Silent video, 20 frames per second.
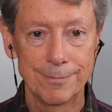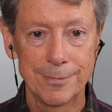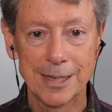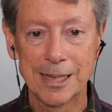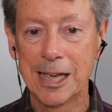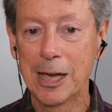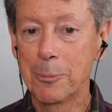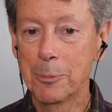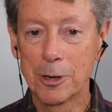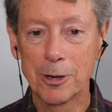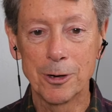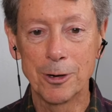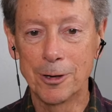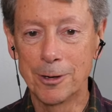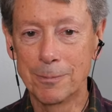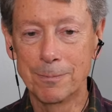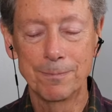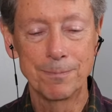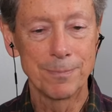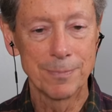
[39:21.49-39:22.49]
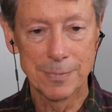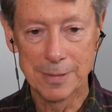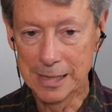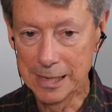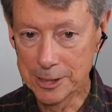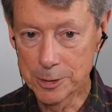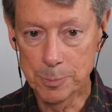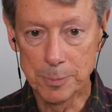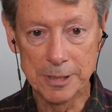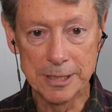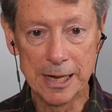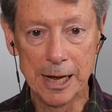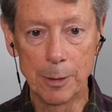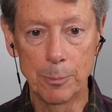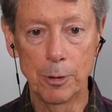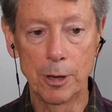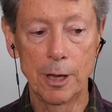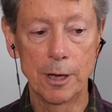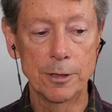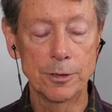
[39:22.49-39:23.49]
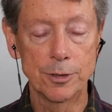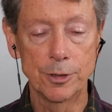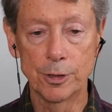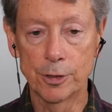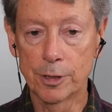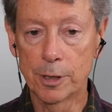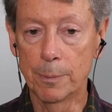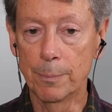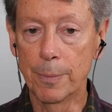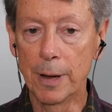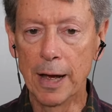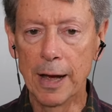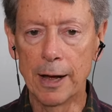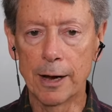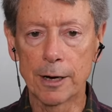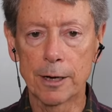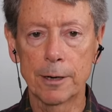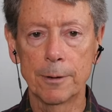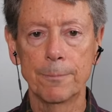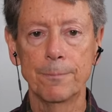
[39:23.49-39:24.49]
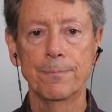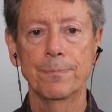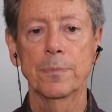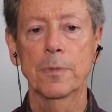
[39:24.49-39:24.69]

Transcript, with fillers: the chemical gets metabolized. You come back.